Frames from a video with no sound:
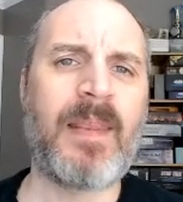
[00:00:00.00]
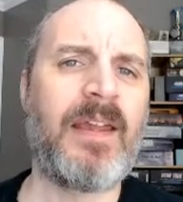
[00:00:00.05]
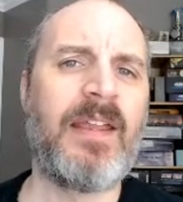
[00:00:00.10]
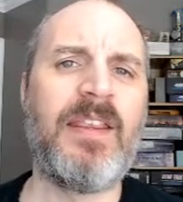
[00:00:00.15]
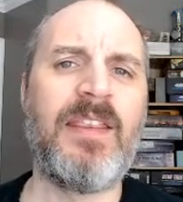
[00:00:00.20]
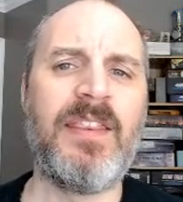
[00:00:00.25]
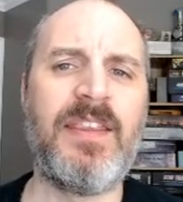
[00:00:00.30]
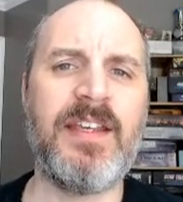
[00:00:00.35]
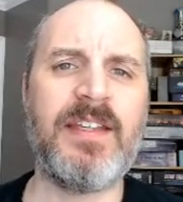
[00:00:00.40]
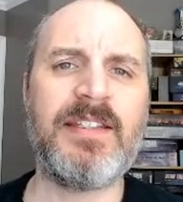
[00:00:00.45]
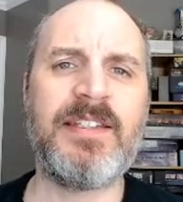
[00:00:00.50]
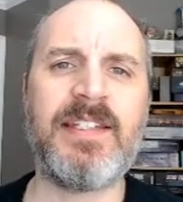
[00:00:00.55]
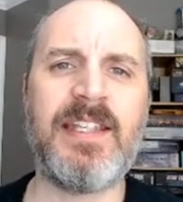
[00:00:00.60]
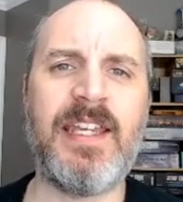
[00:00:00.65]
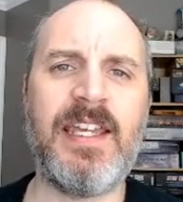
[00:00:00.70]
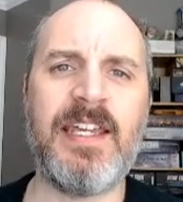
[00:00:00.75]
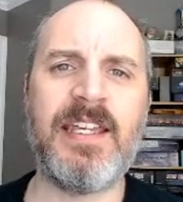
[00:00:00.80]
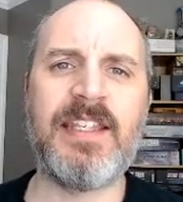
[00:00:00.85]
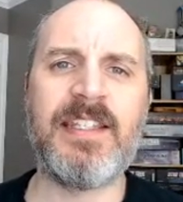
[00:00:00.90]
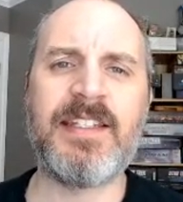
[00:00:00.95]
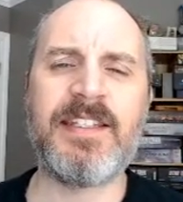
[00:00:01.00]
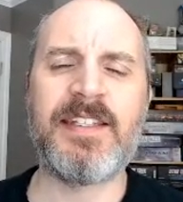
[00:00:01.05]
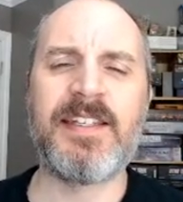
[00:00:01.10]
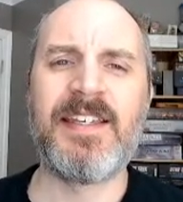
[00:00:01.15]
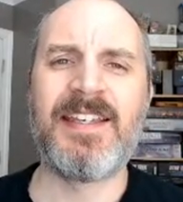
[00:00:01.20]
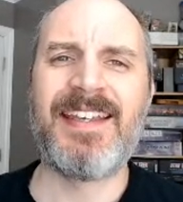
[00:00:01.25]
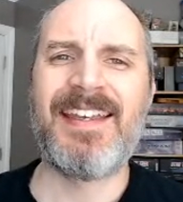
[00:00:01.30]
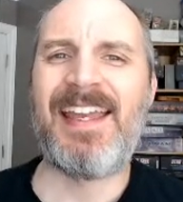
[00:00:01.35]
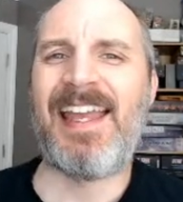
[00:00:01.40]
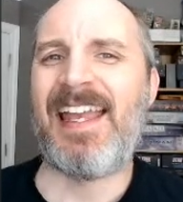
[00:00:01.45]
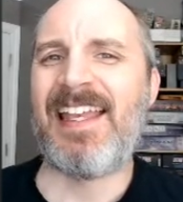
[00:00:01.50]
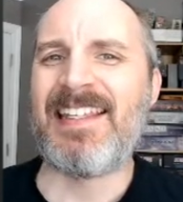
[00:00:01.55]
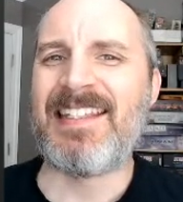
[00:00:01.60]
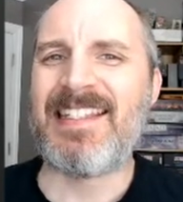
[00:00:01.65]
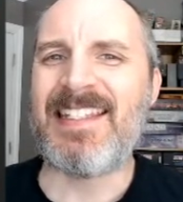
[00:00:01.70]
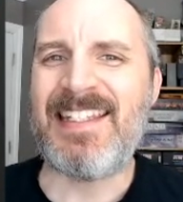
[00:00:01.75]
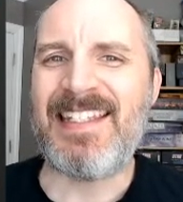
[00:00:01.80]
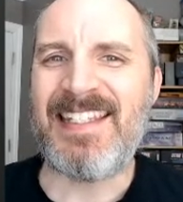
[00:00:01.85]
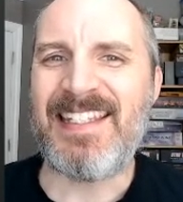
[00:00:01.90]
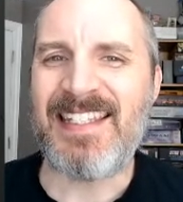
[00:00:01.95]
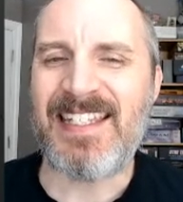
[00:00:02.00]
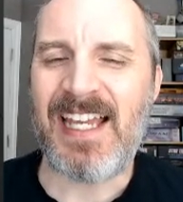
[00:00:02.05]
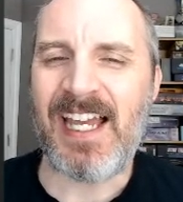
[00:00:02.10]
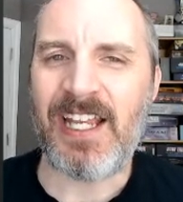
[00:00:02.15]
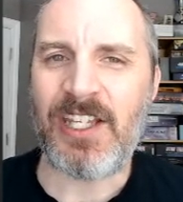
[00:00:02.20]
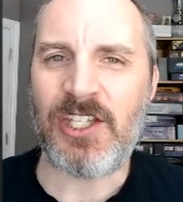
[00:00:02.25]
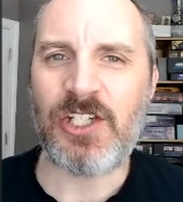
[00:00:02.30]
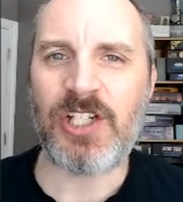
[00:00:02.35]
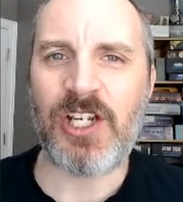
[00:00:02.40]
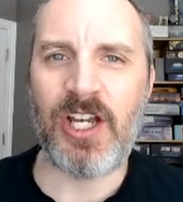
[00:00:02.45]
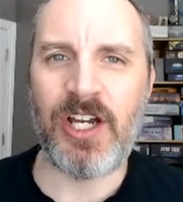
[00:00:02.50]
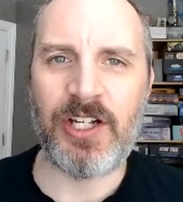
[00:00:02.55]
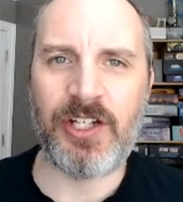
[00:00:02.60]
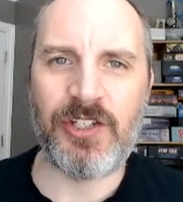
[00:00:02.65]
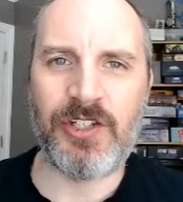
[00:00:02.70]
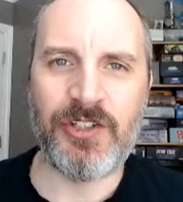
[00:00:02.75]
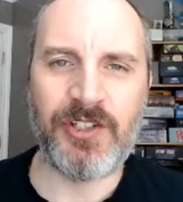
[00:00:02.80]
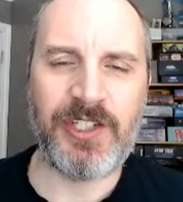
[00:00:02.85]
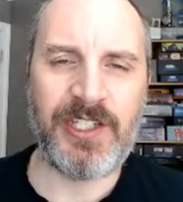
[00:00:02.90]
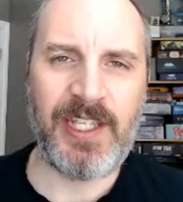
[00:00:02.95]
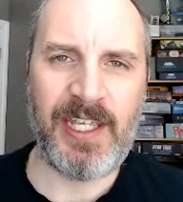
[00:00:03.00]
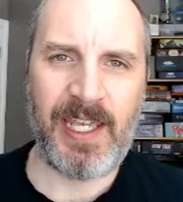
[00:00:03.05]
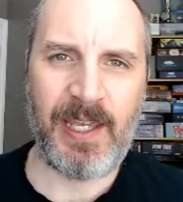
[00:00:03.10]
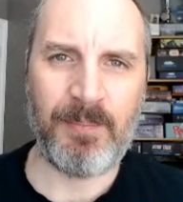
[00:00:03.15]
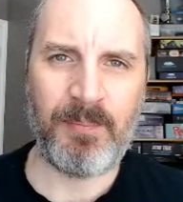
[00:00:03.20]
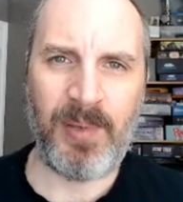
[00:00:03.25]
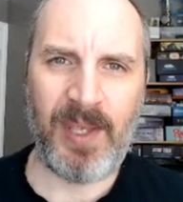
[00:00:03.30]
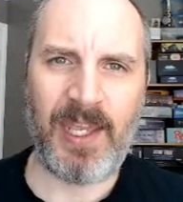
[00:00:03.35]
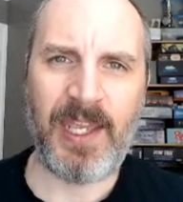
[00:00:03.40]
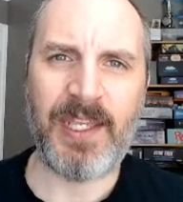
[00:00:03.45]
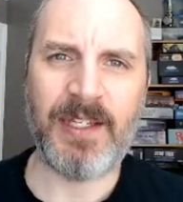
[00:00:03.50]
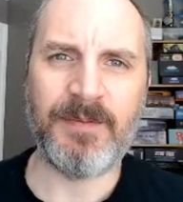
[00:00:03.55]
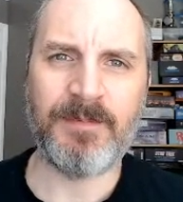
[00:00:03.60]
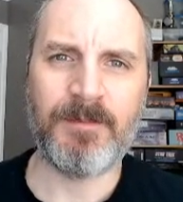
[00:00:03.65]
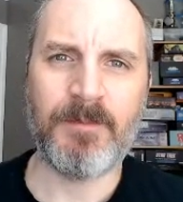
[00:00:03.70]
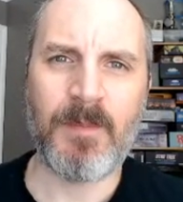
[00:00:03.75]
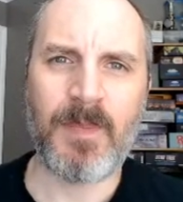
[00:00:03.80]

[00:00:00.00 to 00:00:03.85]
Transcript: This is such a good campaign.